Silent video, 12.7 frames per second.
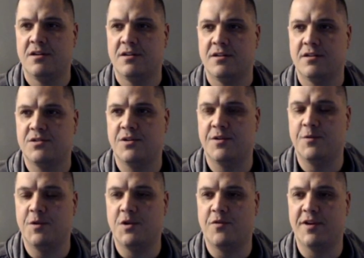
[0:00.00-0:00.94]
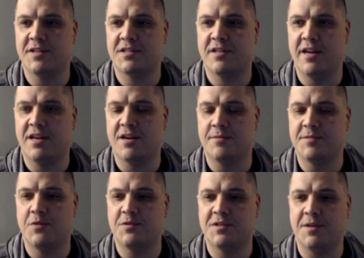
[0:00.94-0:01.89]
So we don't risk that he comes
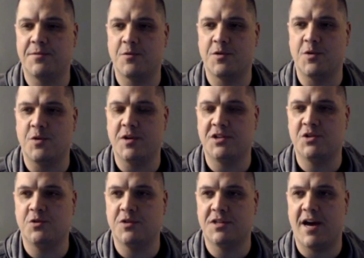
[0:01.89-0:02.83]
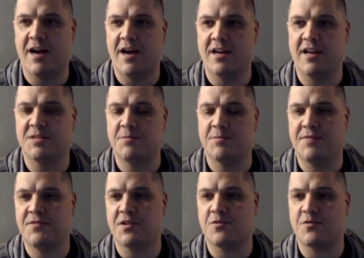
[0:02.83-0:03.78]
out with something with only a 2 attack. It gets
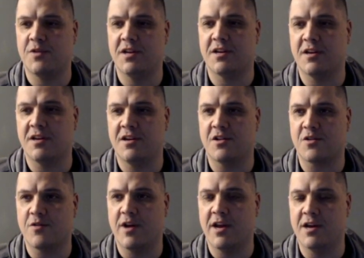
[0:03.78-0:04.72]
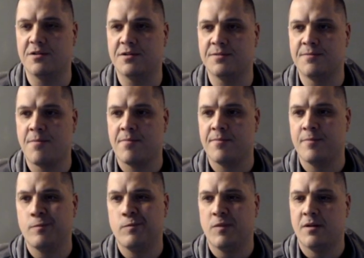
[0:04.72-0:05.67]
buffed to 3 and it could kill our Greyhound.
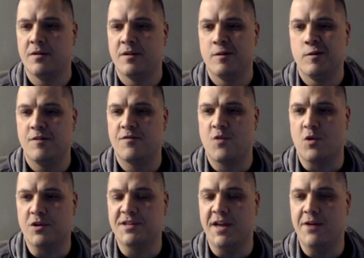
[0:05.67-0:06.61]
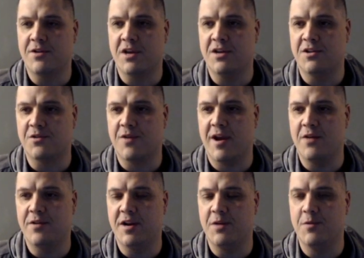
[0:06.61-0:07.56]
Of course, now it could kill the
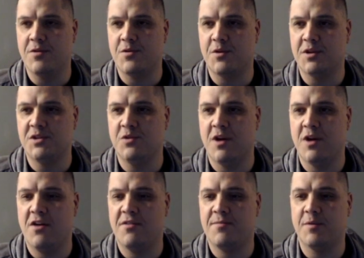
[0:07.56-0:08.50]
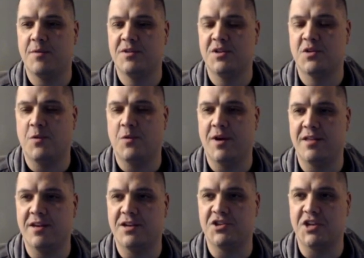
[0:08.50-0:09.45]
Greyhound anyway with only 2 health, but we took away
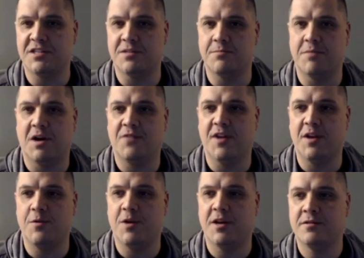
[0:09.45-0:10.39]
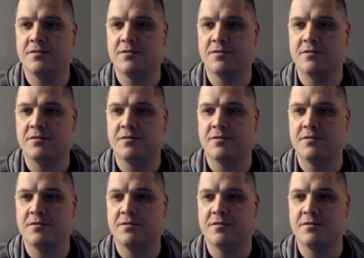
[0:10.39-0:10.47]
the adjacent buff anyway.